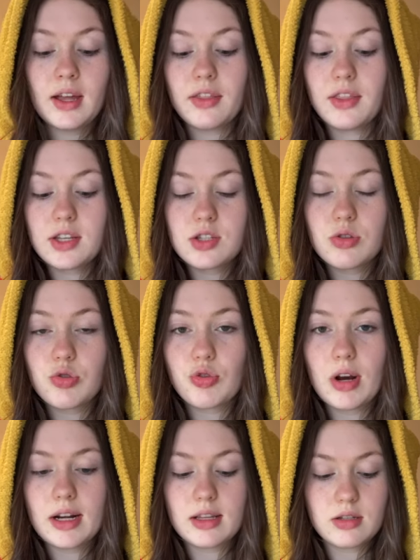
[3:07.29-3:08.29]
This
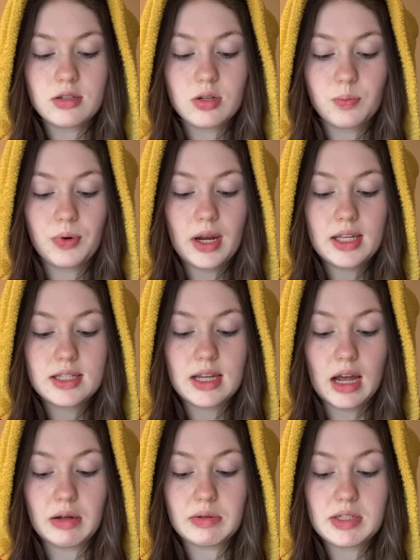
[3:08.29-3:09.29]
threatened to break
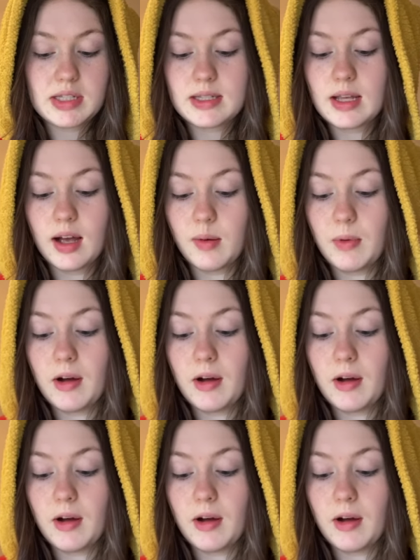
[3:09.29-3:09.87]
down some